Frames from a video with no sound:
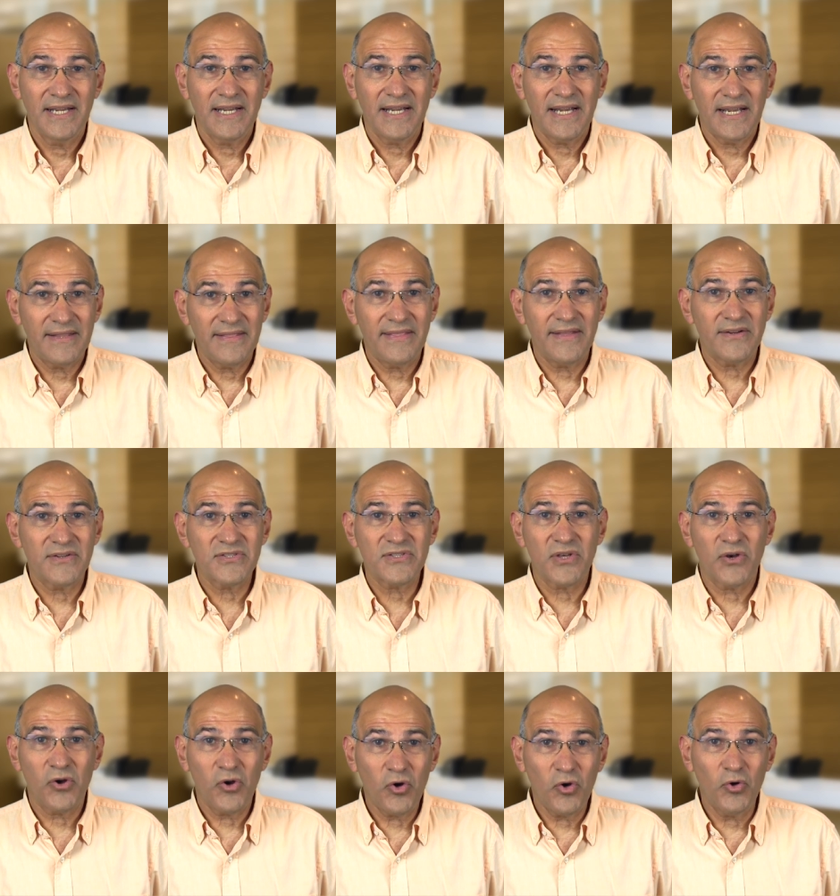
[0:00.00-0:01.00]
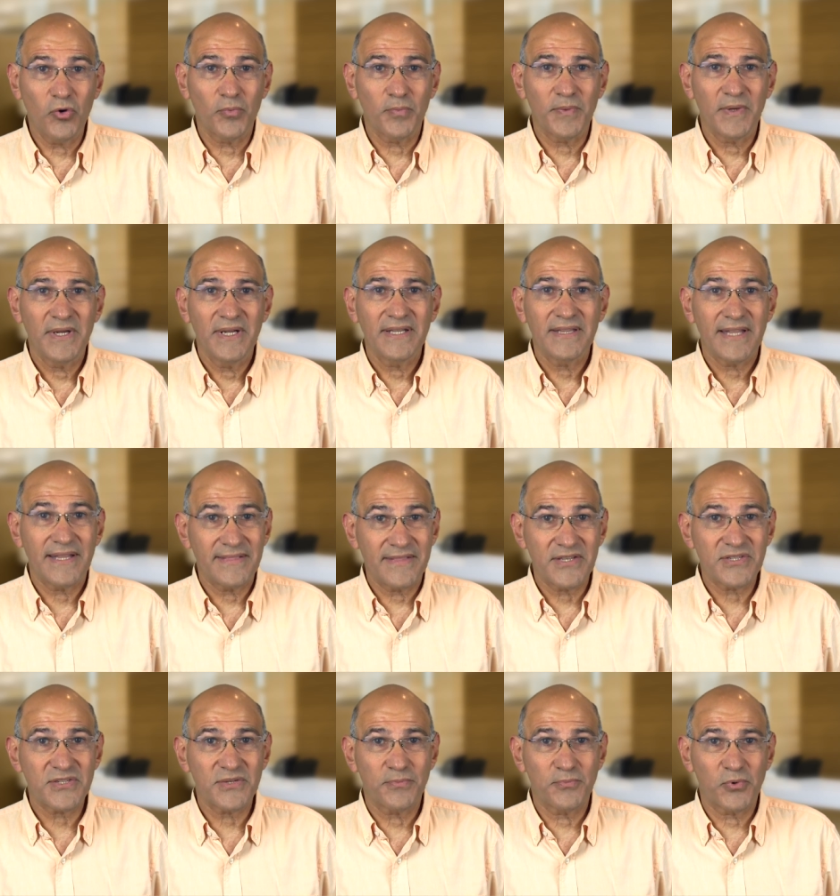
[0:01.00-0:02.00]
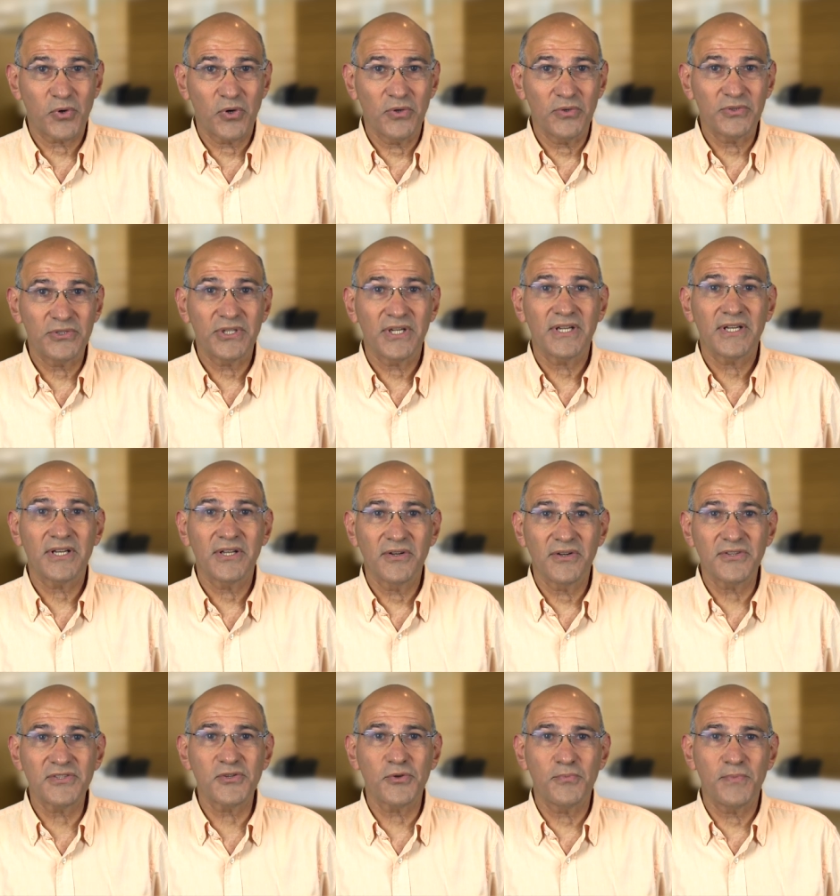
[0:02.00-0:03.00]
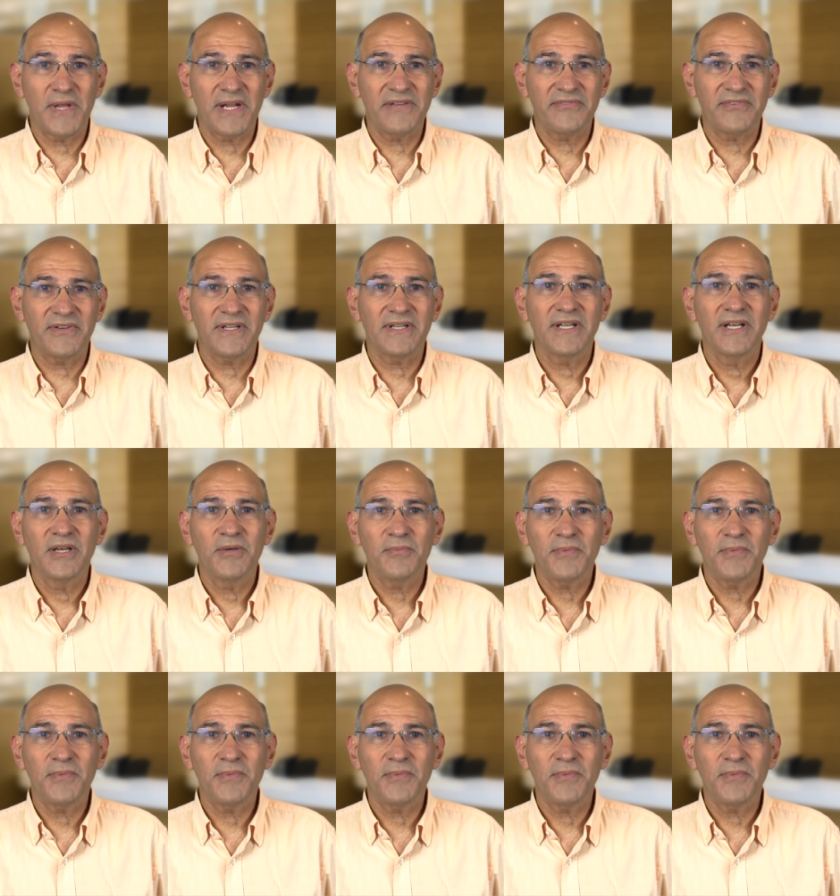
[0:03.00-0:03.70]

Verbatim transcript: and there's the hope that this approach can also benefit